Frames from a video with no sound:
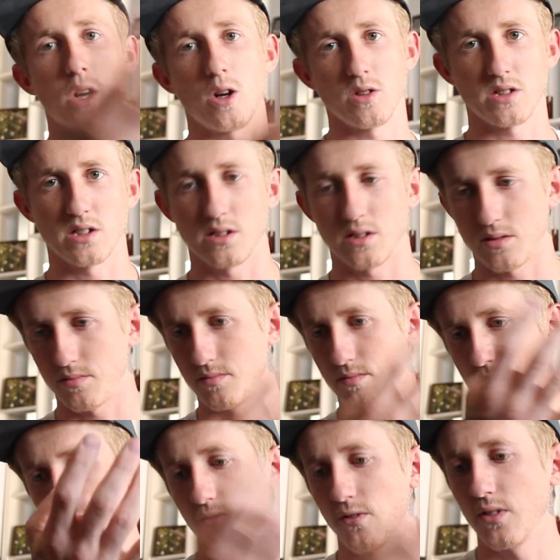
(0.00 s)
hoses,
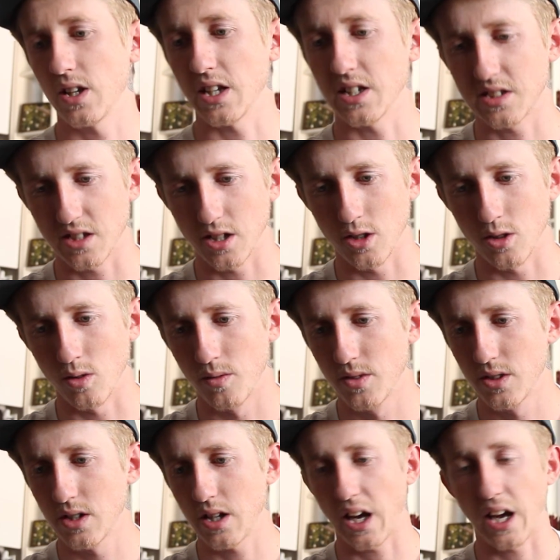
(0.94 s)
ECU,
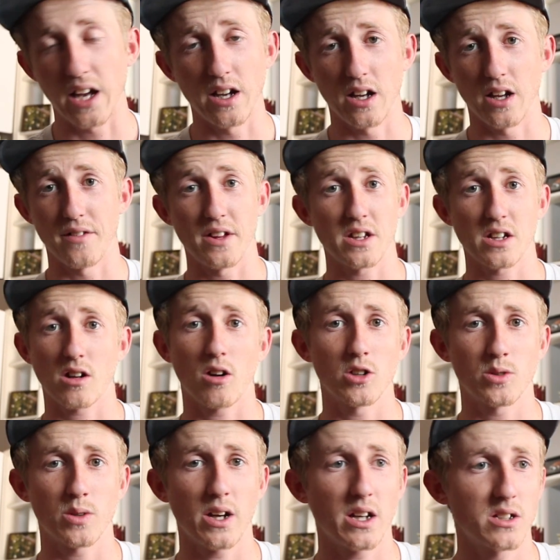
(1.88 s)
and then the
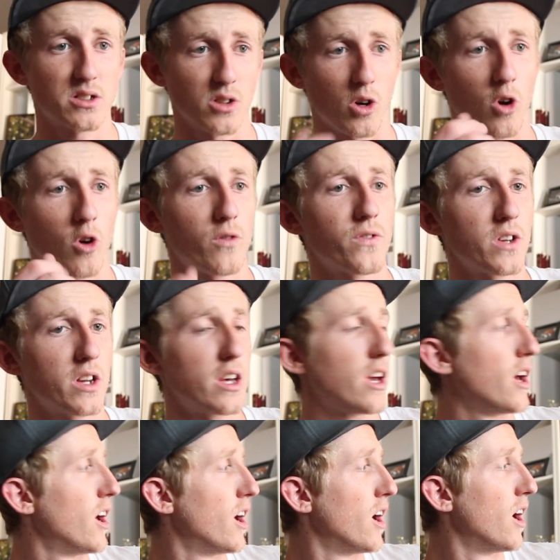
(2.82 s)
car is ready. So
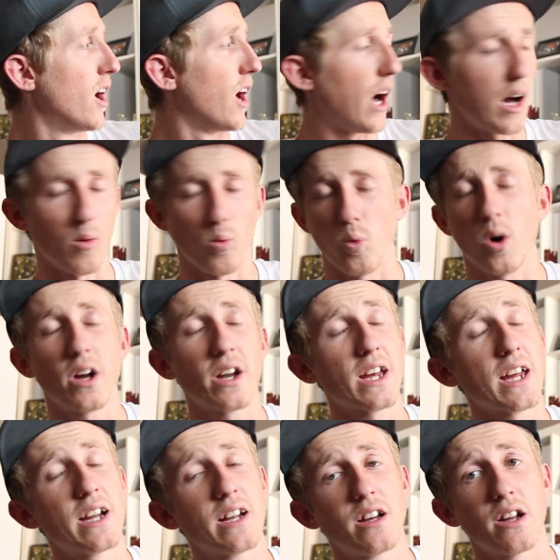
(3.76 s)
hopefully I want
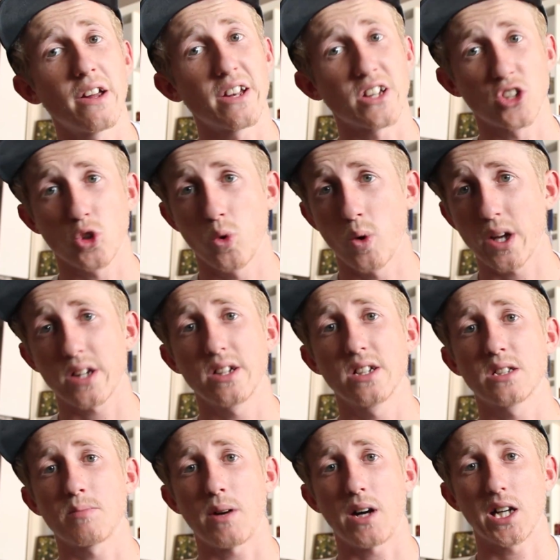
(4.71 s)
to get it done as
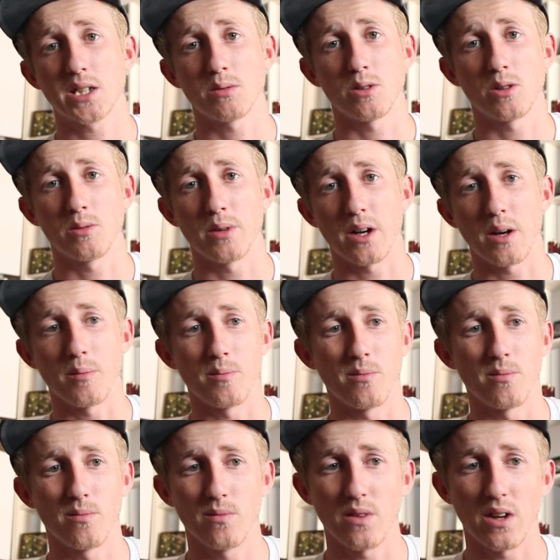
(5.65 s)
quickly as possible, but
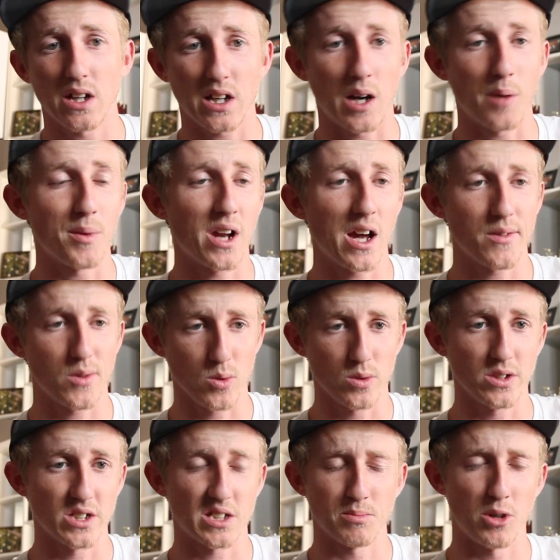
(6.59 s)
I'm going to have a
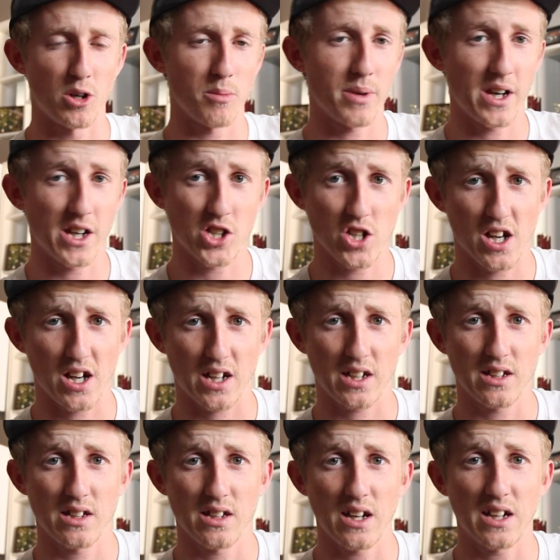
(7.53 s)
really small
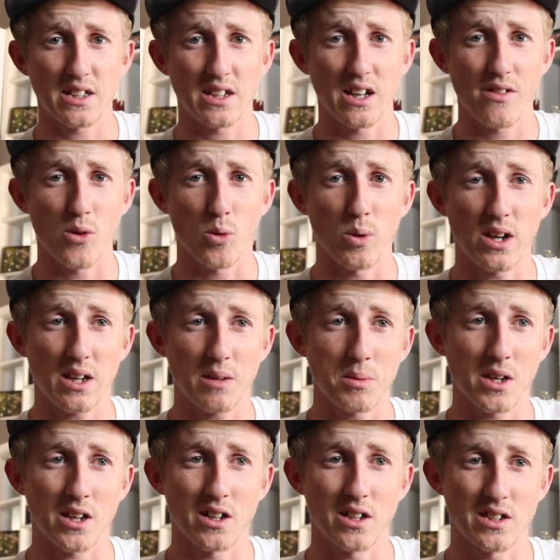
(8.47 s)
paycheck at the end of the week
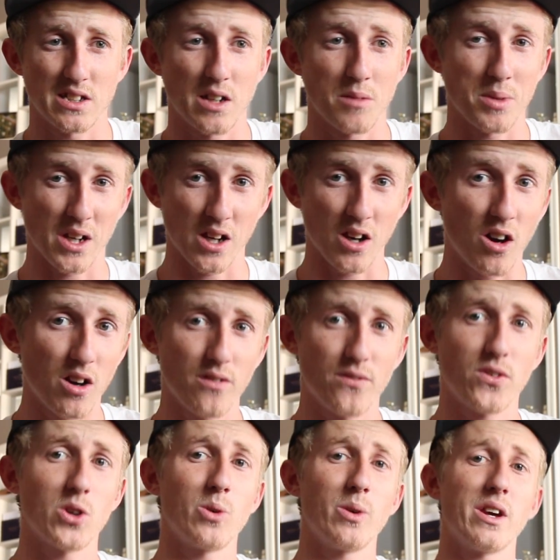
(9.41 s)
because I've been gone
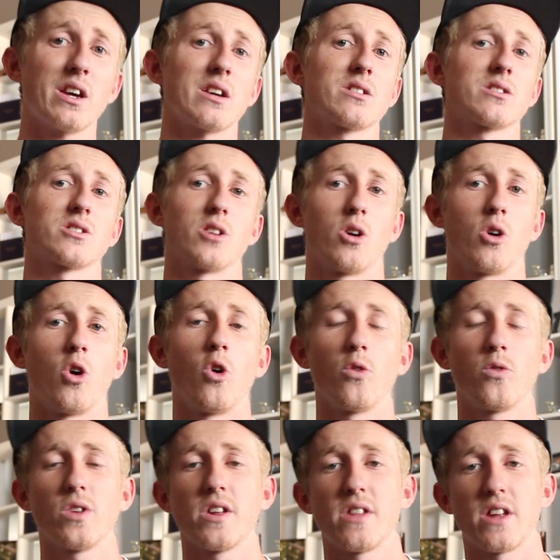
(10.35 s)
for a week. So
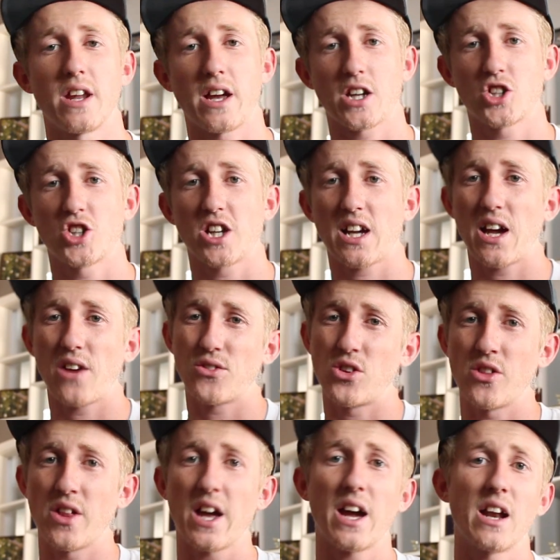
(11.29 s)
hopefully the next check
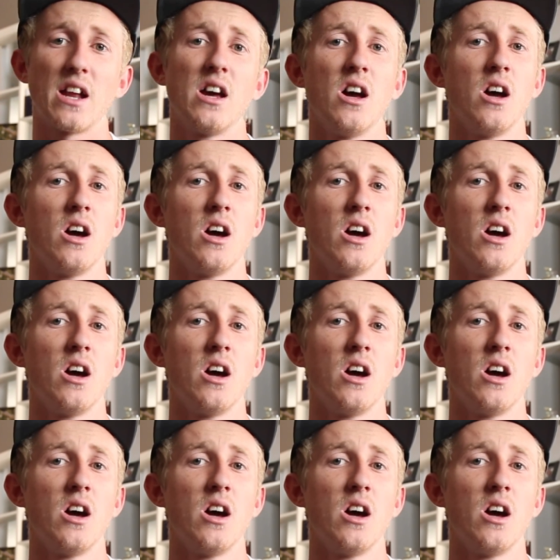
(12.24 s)
after that,